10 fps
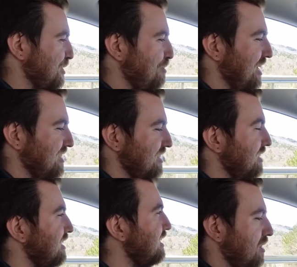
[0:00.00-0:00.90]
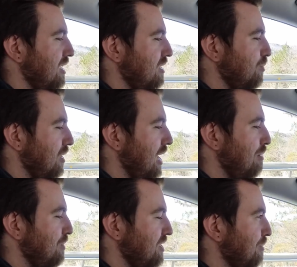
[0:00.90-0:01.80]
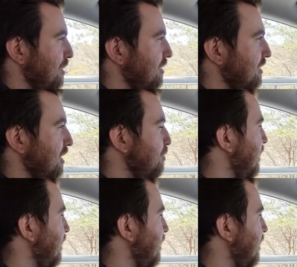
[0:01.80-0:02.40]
expected. But that's what happens, apparently,